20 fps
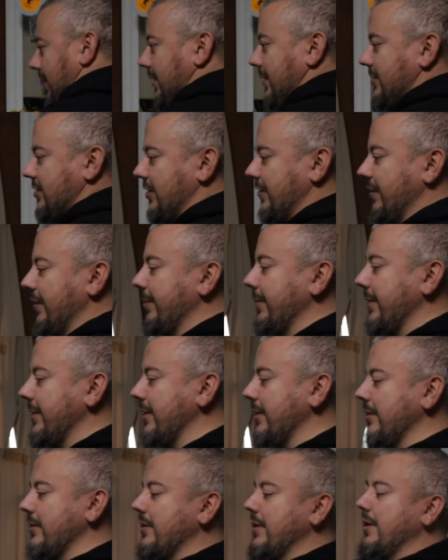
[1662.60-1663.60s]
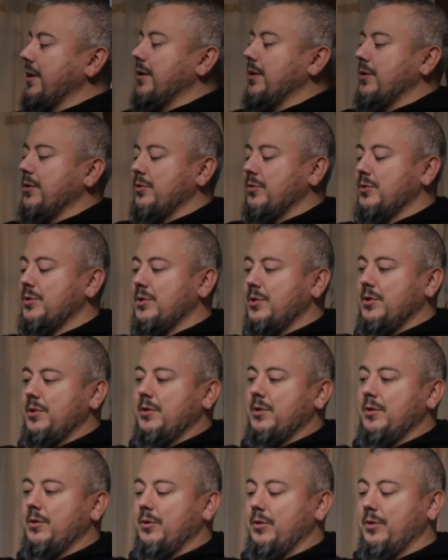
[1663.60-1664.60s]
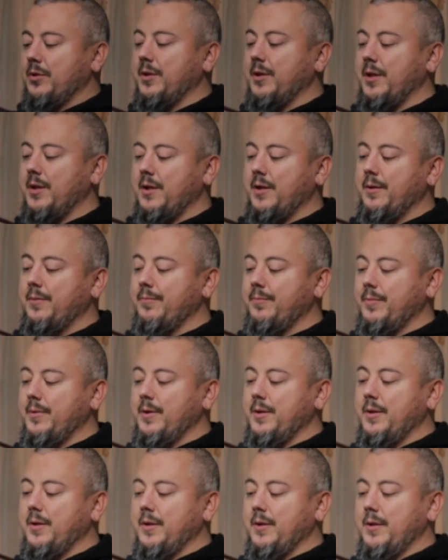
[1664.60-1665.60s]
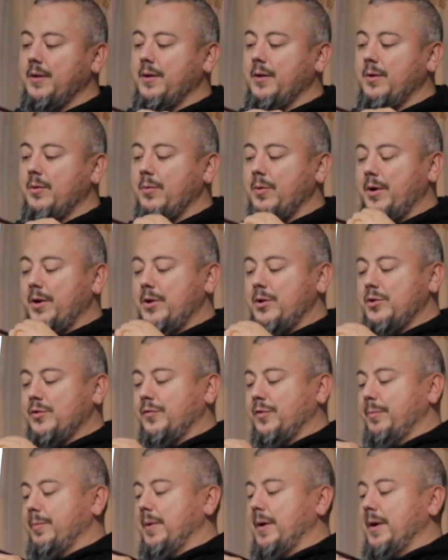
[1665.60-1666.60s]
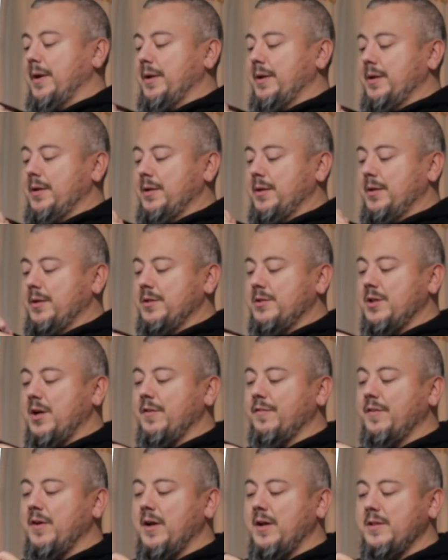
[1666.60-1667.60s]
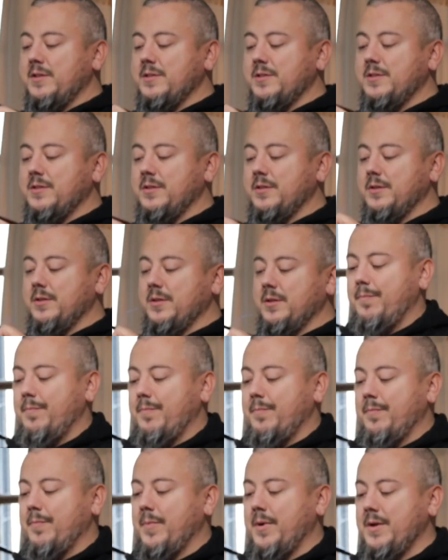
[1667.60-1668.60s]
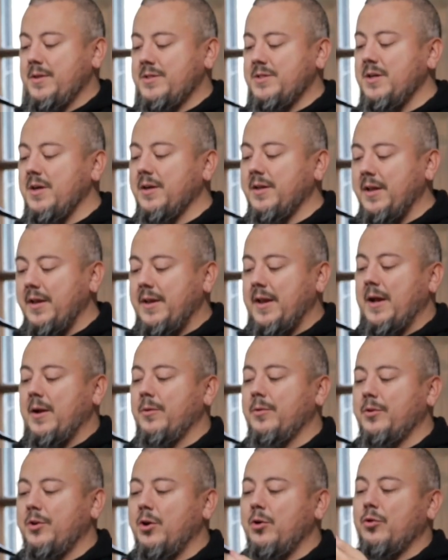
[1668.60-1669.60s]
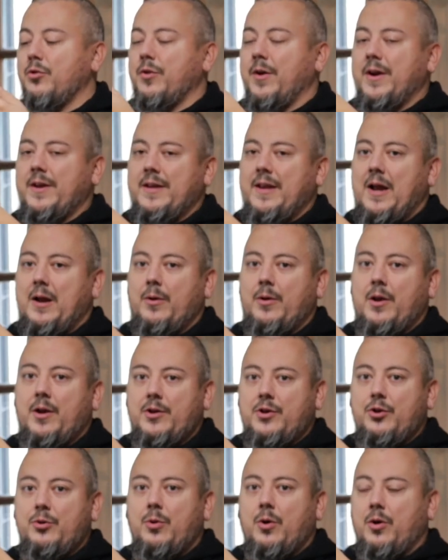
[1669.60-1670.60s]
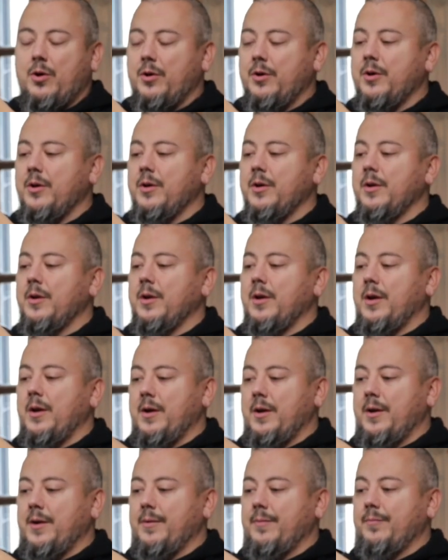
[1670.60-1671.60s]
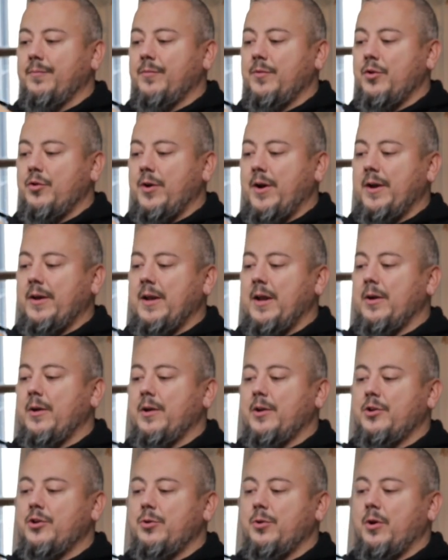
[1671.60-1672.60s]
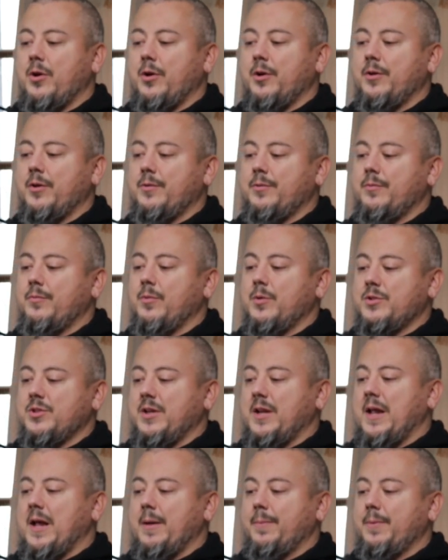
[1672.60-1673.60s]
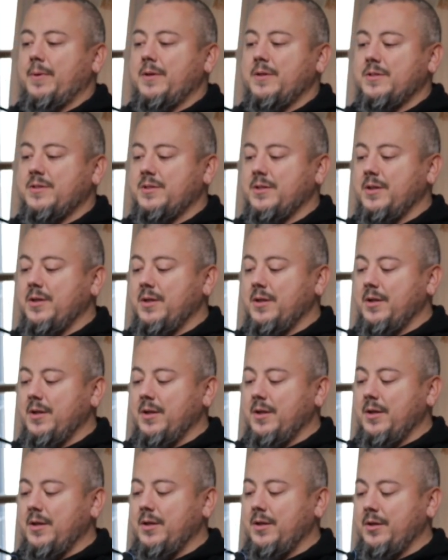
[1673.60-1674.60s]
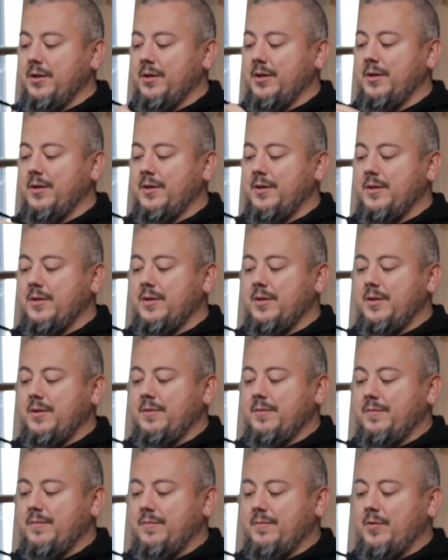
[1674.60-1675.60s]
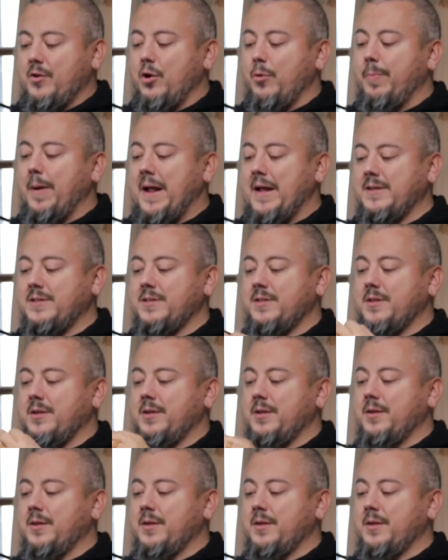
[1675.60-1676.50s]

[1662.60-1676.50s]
serving material that I use, or the what I use for my soft knots. I snug that down. Don't crank down on too hard. You crank down on too hard, what's going to happen is you're going to go past